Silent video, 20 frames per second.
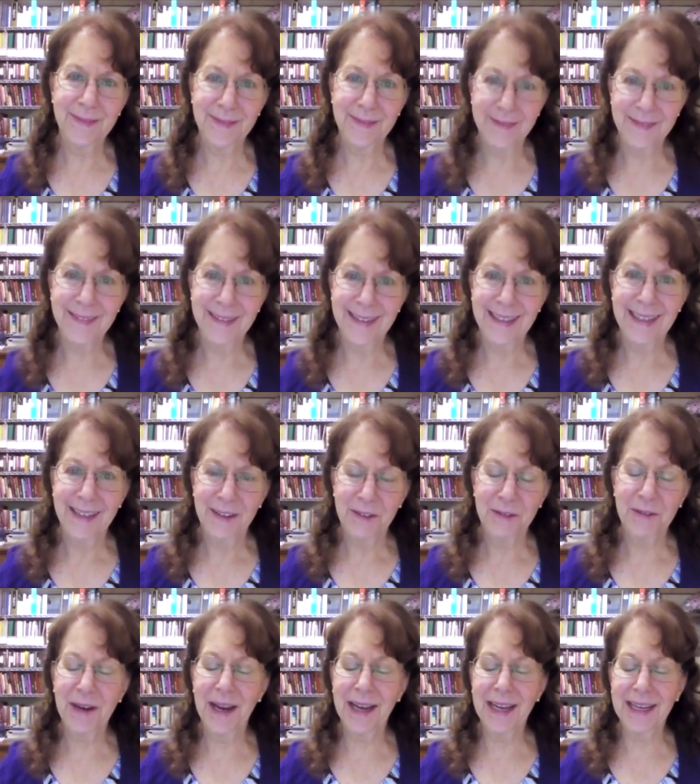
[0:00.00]
And
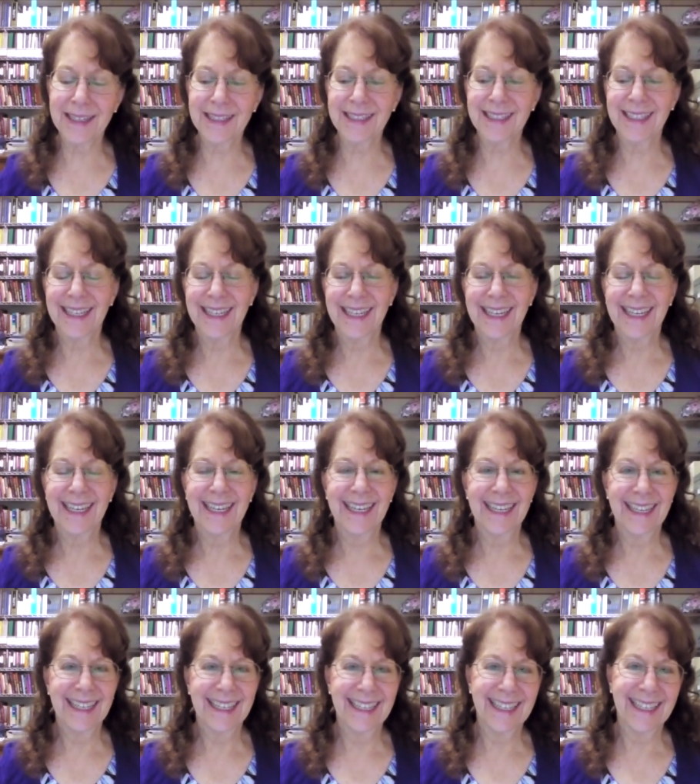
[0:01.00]
we're right. Already, we're
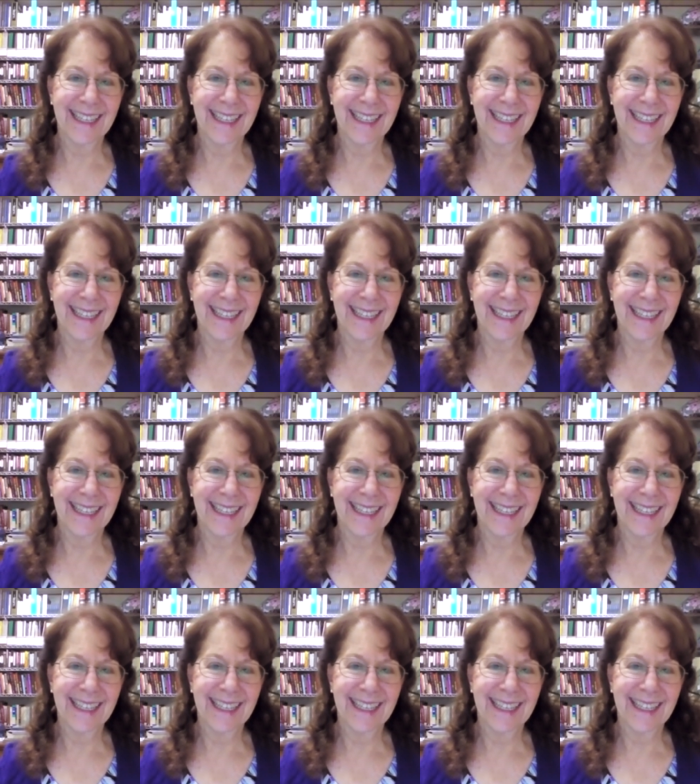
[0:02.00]
already